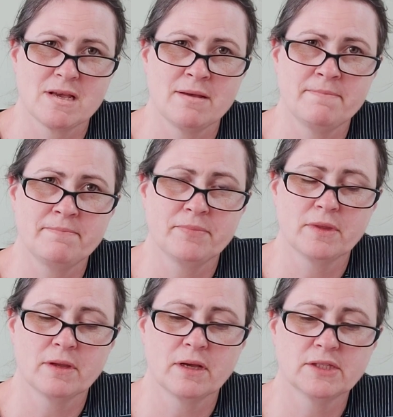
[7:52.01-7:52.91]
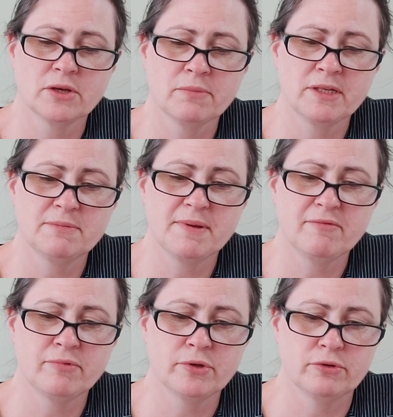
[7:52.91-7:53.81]
I don't mean to be
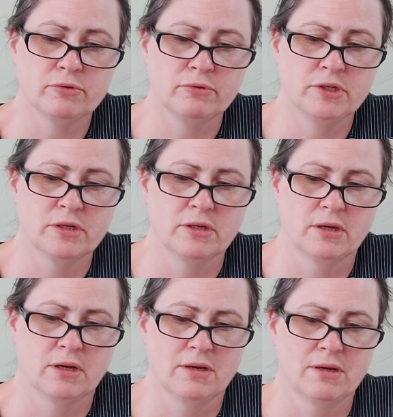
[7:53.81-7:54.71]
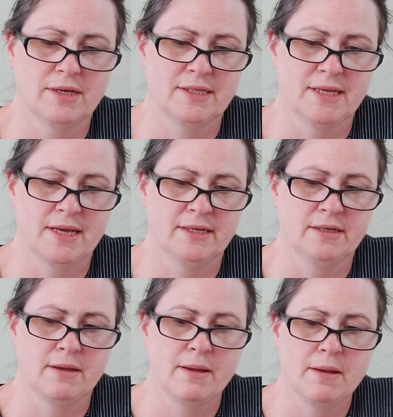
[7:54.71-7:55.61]
rude," I said,
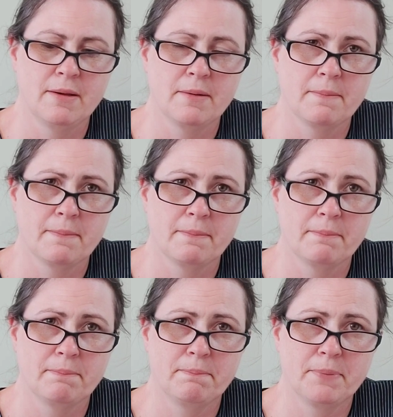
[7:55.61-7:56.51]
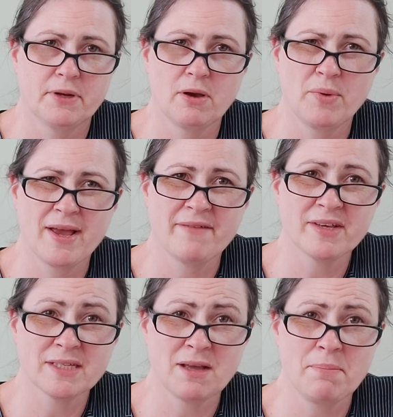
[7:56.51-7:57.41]
"but are we having
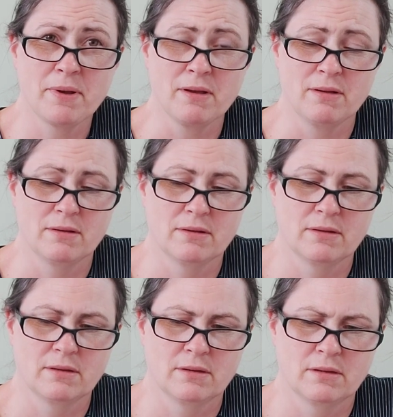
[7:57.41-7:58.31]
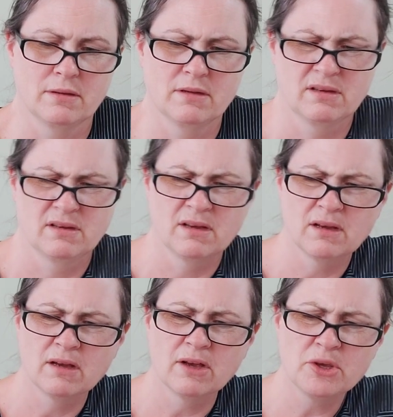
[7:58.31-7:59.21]
supper?"
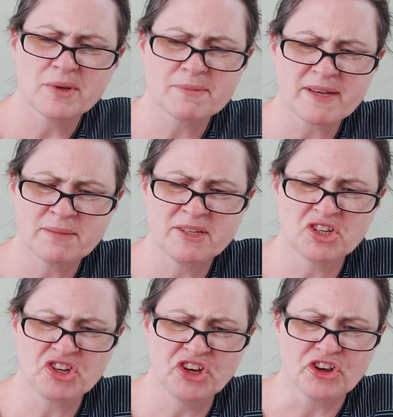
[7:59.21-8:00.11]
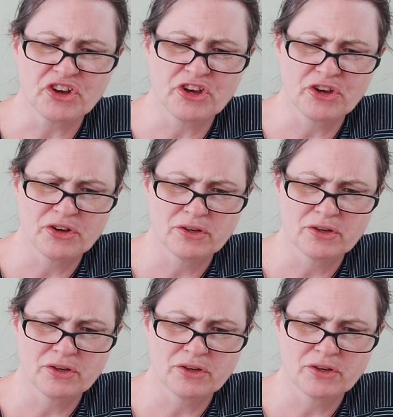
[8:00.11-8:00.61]
"Are you expecting me to cook?"